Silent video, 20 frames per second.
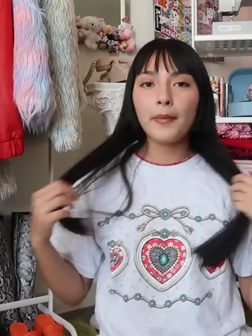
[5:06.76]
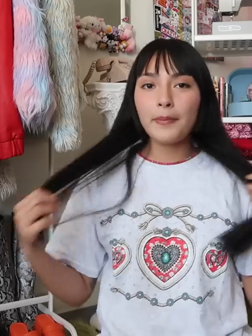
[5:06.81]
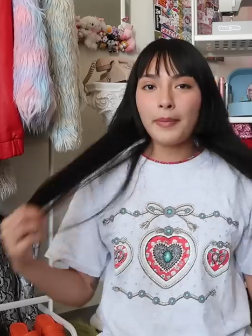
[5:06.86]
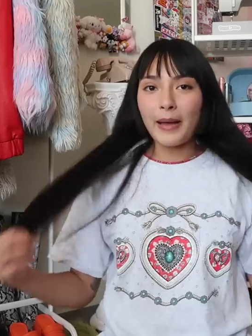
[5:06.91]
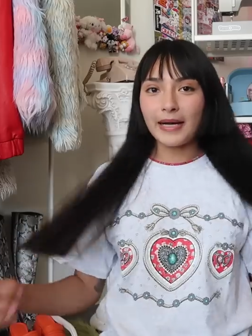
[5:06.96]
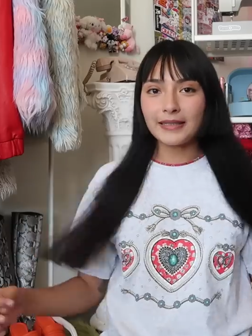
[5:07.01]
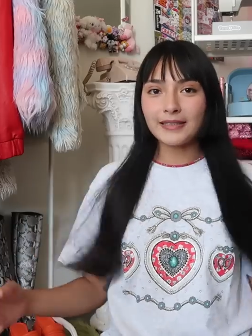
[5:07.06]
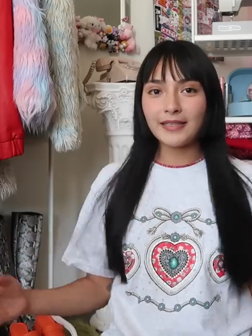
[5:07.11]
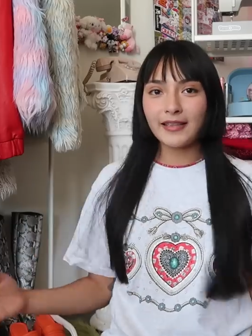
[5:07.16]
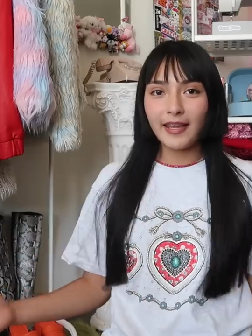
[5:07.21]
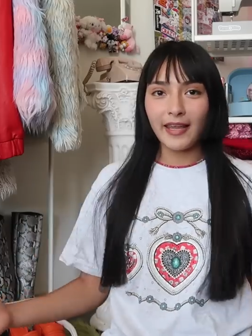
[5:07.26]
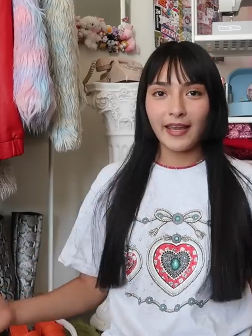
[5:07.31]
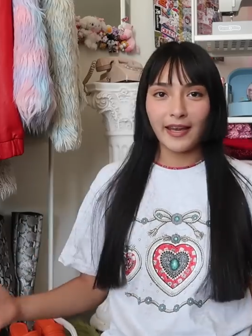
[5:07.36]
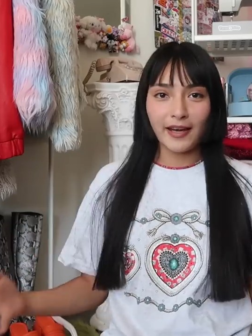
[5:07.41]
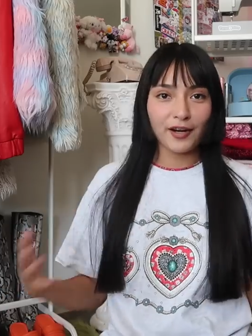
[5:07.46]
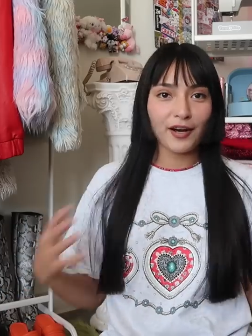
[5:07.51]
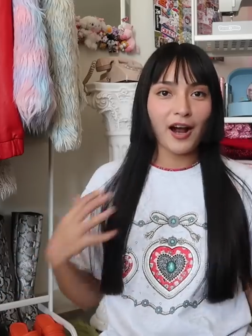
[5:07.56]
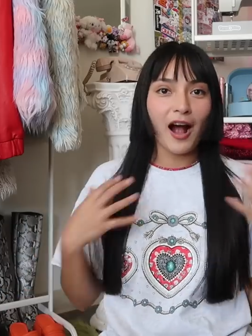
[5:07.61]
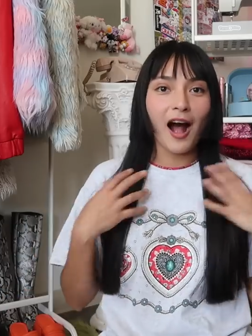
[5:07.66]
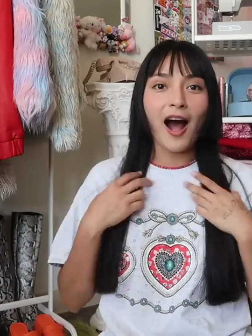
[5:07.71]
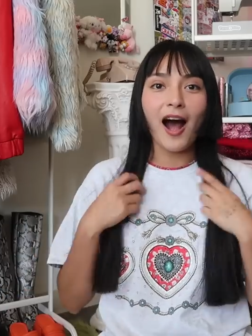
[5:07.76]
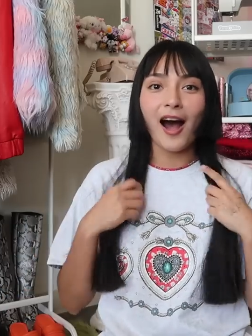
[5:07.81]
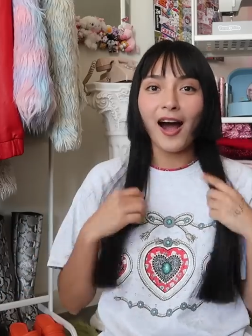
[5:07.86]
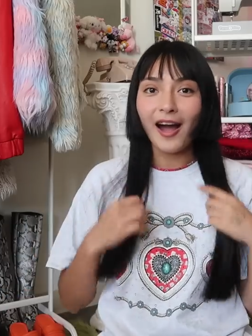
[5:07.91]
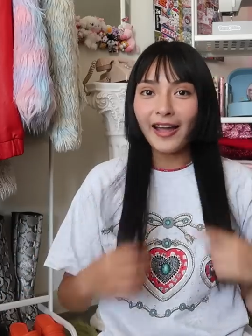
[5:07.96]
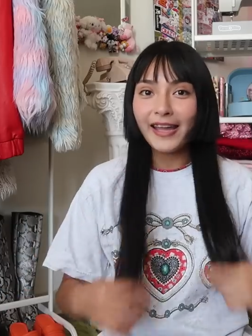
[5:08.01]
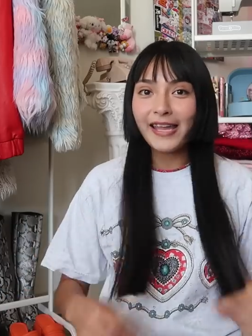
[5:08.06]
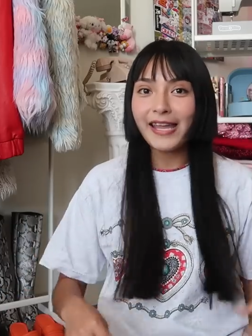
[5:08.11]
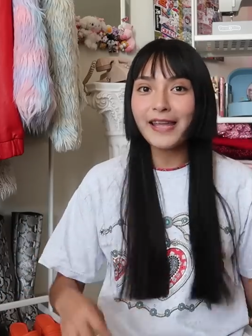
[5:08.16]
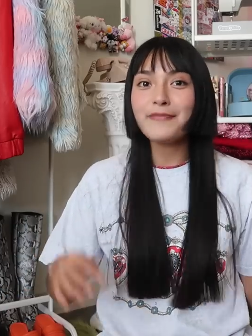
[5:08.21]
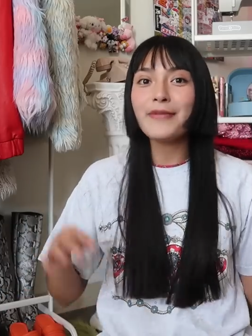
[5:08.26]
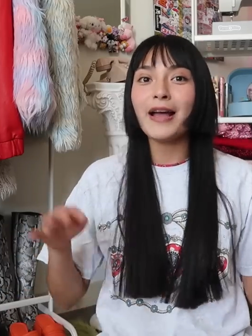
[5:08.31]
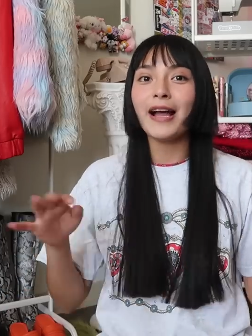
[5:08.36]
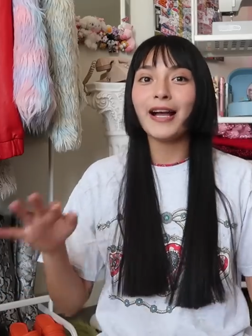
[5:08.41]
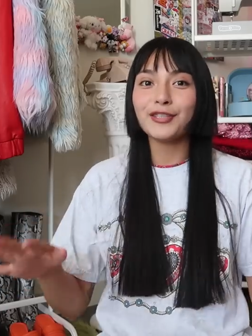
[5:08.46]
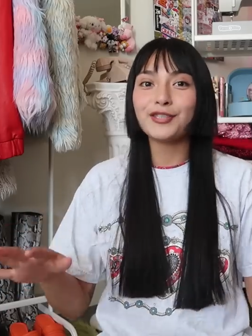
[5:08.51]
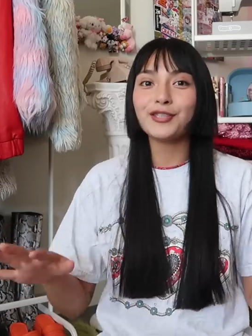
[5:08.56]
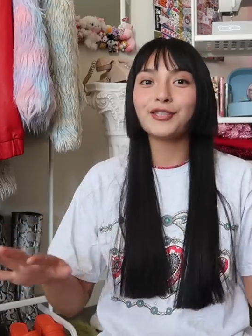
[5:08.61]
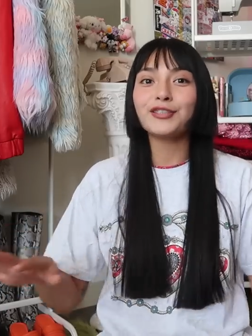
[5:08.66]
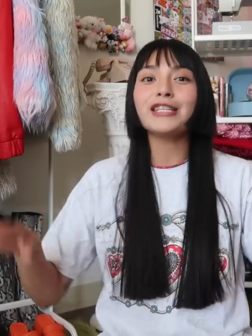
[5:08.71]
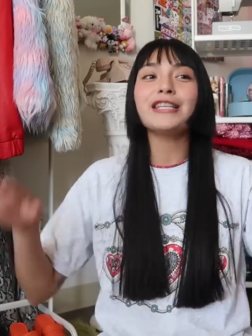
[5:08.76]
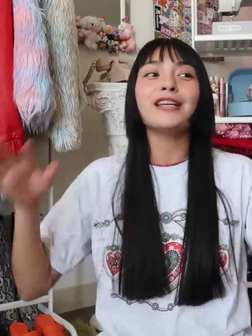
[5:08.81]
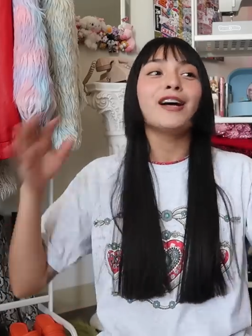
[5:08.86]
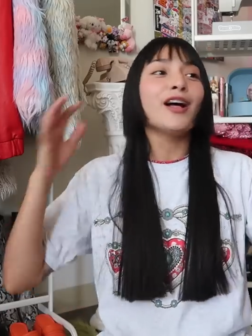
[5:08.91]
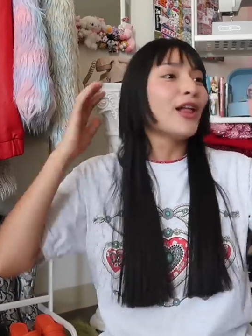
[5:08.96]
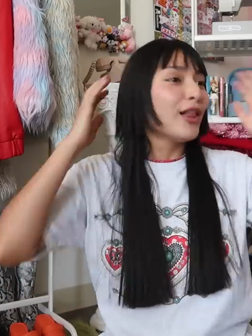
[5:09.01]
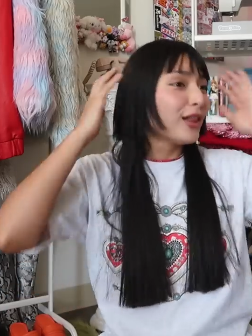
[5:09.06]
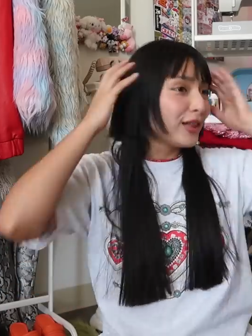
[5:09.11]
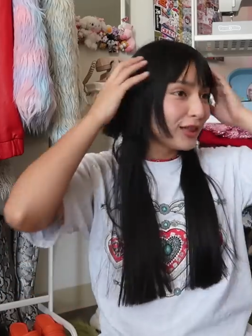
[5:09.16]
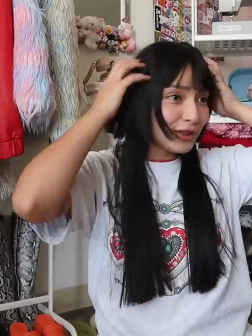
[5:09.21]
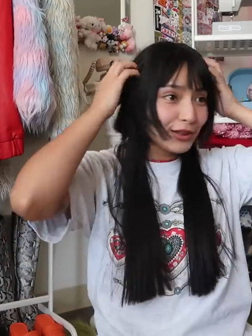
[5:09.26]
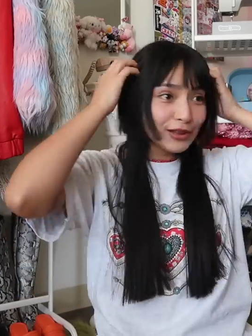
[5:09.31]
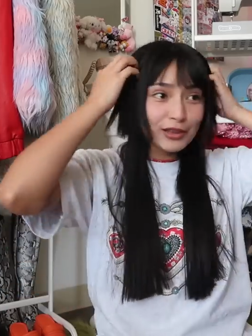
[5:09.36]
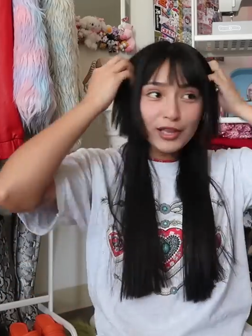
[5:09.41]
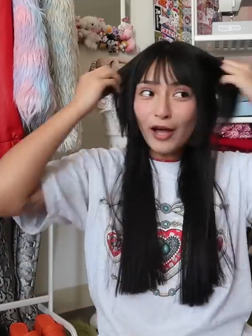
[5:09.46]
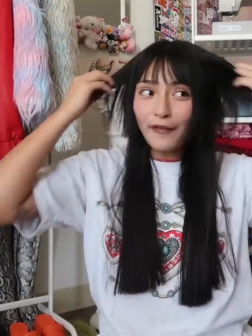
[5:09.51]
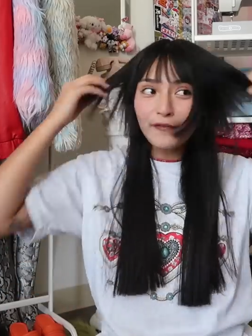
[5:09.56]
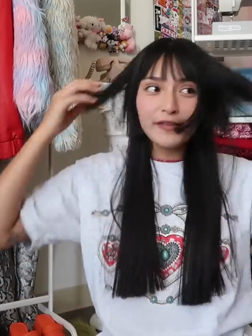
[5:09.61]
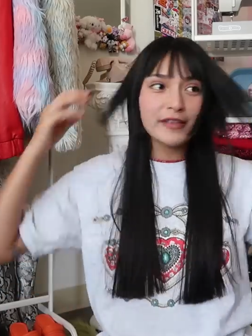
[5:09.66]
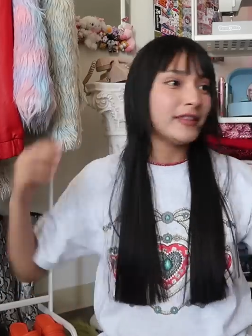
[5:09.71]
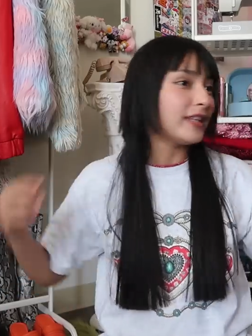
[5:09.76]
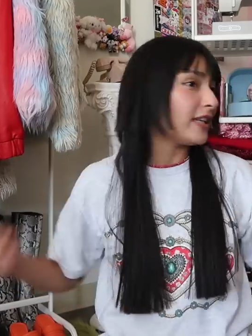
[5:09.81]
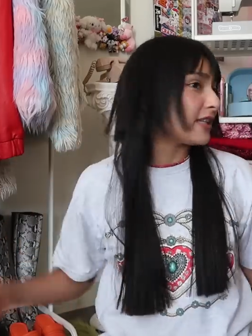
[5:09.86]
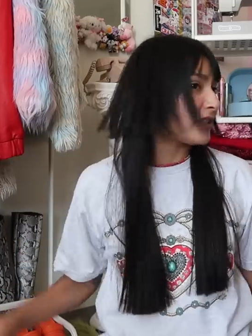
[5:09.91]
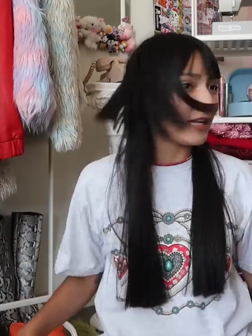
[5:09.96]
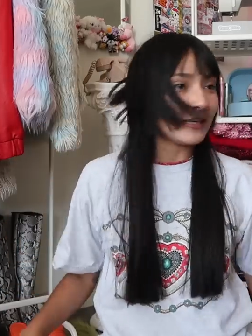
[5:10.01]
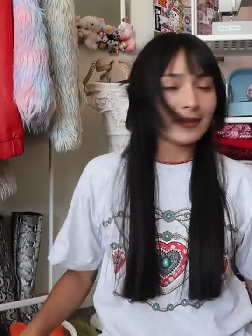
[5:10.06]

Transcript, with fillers: But back to the hair, I am actually loving this.